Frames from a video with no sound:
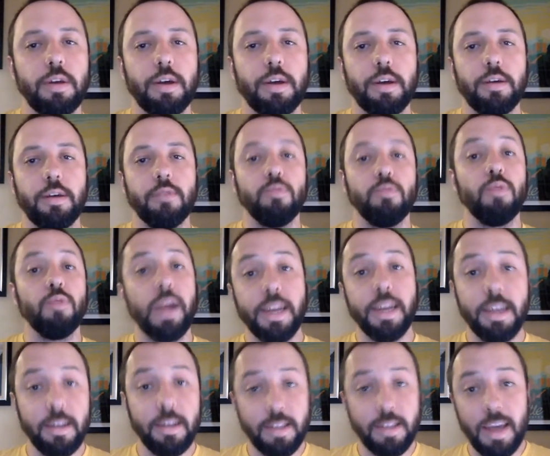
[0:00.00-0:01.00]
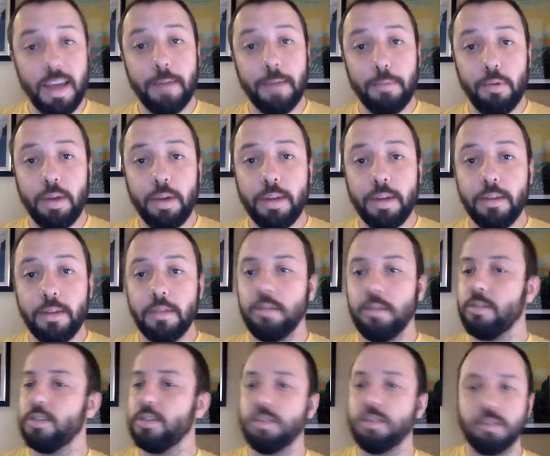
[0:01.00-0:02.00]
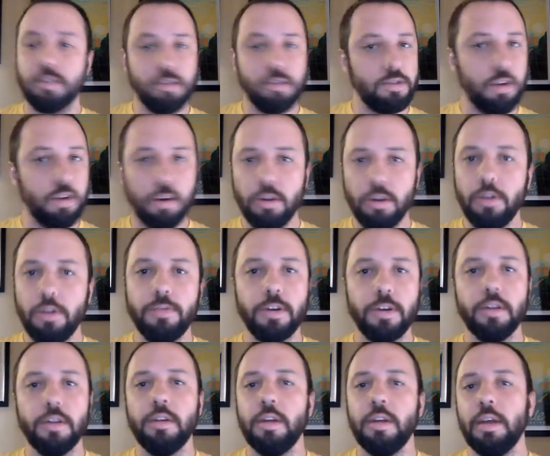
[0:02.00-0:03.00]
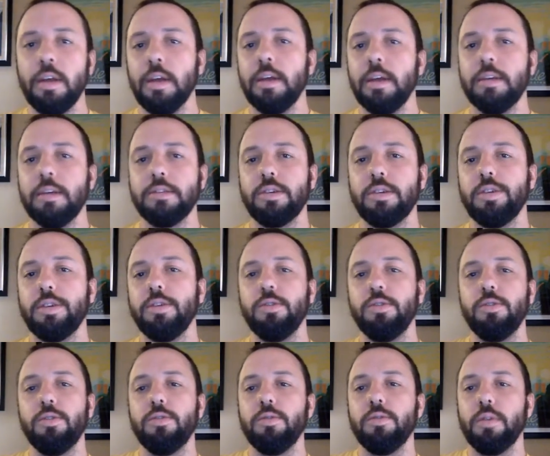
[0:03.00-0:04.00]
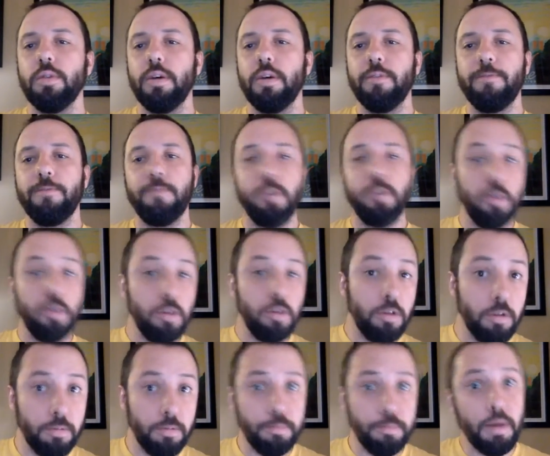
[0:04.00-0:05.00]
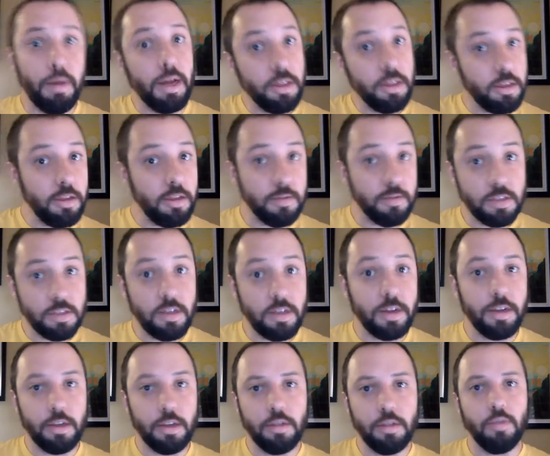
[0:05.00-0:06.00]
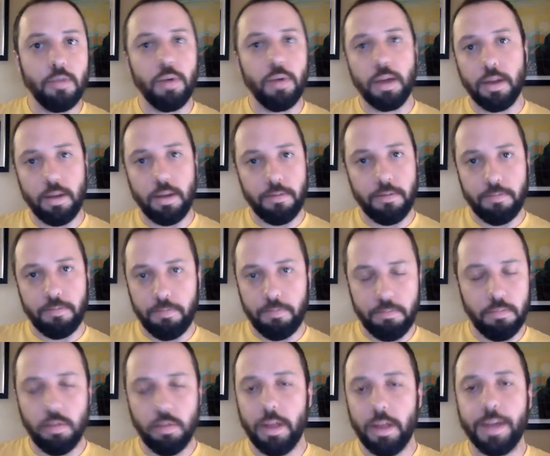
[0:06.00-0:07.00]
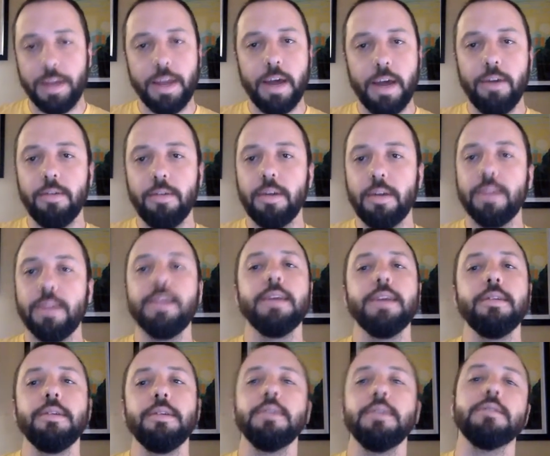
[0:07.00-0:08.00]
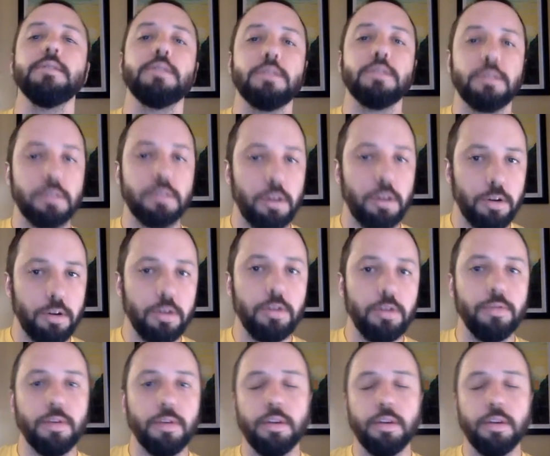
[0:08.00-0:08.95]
ready at that point, just start over. So you do a full month of studying the way I've laid out, and then start over.